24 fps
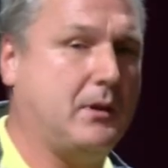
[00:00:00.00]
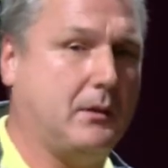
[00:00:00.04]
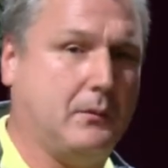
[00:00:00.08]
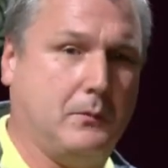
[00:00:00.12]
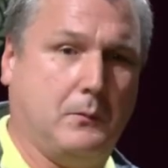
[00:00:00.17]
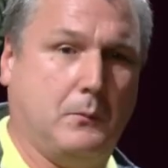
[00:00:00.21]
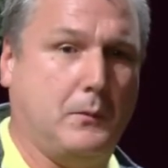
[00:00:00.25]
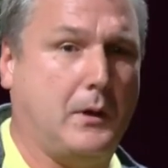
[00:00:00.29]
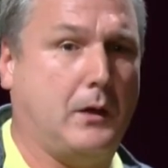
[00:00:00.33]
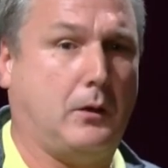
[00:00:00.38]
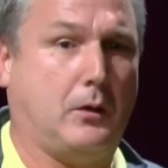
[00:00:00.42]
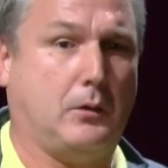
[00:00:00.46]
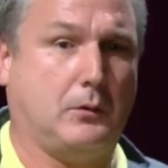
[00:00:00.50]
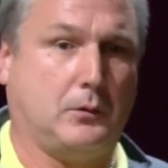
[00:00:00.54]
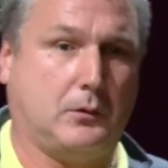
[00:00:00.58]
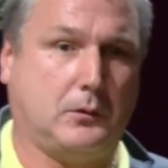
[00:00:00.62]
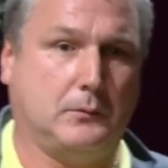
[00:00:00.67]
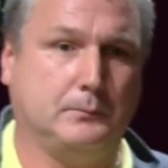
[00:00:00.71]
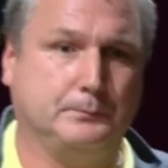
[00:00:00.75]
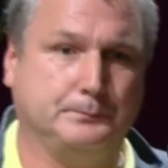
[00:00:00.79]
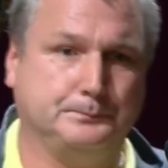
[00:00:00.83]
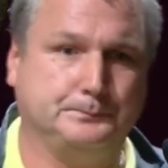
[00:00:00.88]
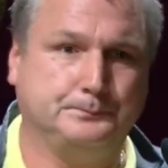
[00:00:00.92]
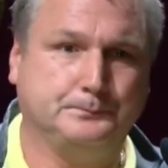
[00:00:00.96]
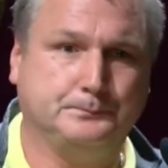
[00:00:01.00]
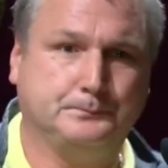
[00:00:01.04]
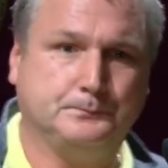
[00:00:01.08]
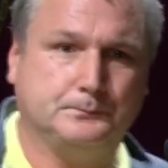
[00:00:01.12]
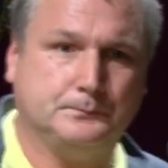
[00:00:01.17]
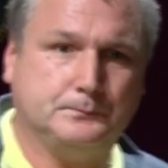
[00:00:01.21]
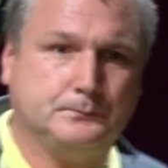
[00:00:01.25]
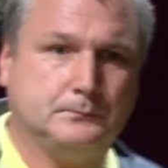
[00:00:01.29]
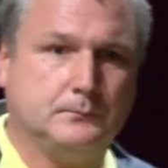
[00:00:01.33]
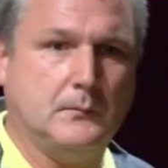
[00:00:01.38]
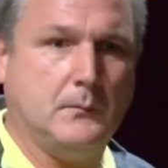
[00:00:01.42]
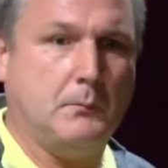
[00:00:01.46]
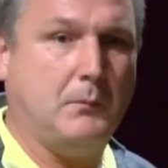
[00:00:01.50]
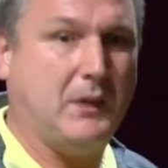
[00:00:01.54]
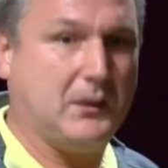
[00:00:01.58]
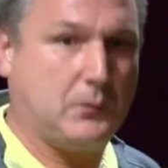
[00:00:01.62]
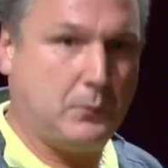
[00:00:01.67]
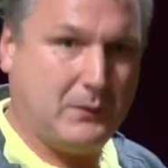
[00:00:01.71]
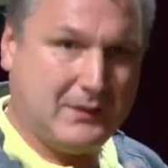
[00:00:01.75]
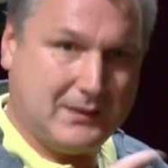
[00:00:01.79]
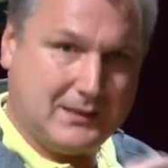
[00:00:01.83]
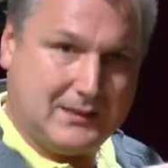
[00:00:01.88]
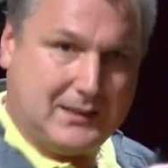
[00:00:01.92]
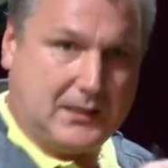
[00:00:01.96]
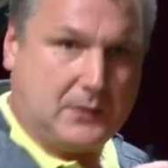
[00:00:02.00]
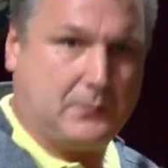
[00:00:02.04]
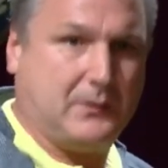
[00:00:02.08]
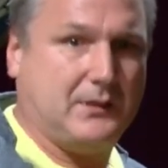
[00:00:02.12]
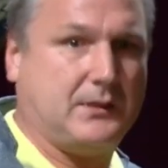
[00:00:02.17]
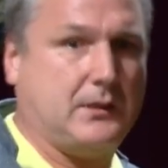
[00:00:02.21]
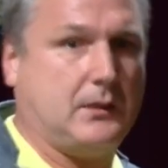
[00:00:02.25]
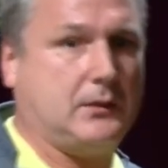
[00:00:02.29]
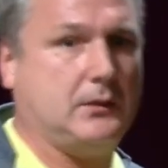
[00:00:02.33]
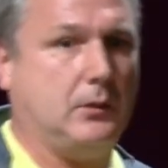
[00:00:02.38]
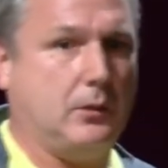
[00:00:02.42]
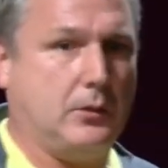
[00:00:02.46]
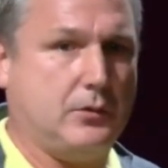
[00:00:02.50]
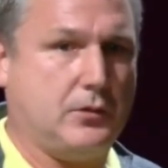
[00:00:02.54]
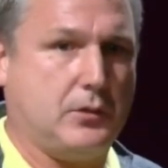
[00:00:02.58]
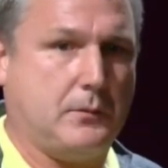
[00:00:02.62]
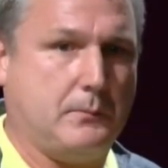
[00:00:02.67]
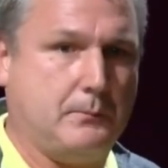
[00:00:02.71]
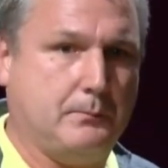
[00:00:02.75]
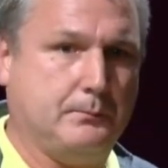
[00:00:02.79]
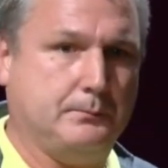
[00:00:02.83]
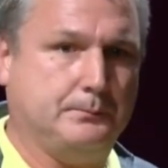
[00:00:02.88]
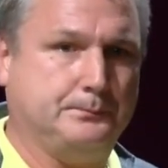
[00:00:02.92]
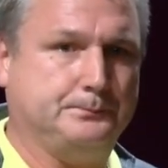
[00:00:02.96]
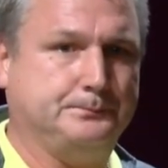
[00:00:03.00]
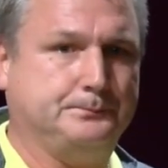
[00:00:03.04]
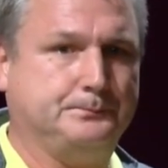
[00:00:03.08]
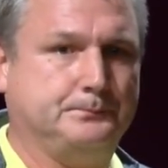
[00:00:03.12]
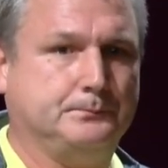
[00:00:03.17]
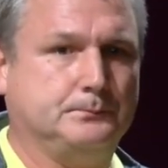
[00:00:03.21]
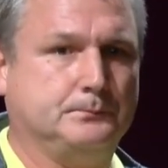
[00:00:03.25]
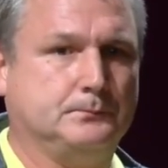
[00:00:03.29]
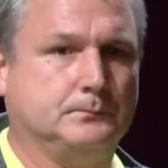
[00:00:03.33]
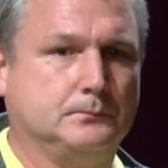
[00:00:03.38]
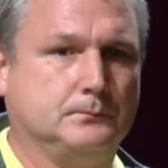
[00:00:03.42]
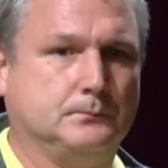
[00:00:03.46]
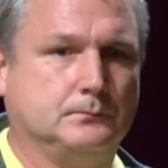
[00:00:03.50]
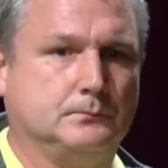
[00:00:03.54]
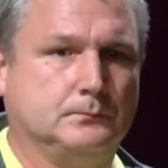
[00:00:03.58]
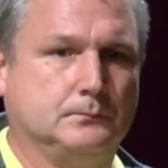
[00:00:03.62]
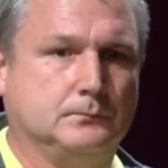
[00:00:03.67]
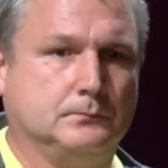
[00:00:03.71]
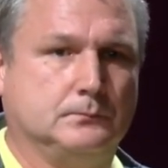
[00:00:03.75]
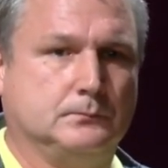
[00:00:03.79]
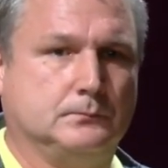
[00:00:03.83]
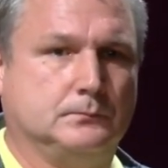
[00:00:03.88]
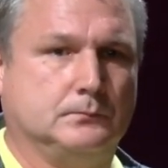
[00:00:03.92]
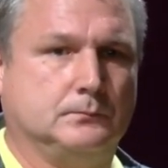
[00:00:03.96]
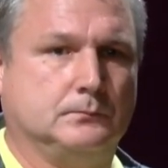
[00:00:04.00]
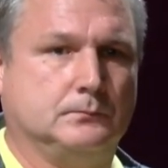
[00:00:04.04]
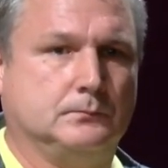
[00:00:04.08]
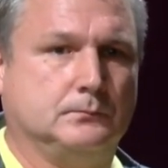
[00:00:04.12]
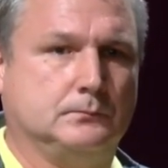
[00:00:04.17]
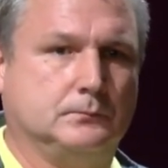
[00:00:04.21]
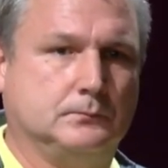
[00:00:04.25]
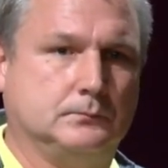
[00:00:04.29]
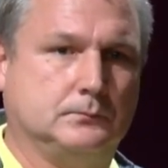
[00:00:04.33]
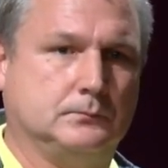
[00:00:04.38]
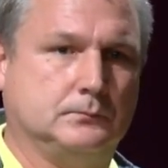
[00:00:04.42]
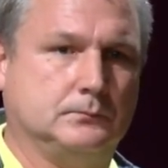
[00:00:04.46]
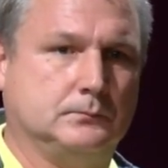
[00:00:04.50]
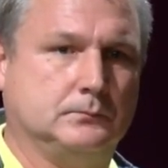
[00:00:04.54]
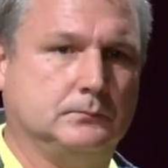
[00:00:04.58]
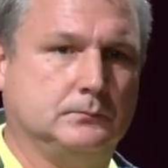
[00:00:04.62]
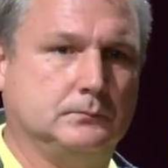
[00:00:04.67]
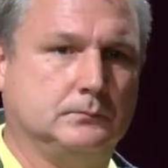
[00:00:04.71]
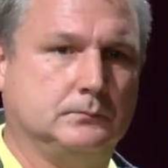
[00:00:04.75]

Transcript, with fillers: we are wrong, but with this one technology. So in terms of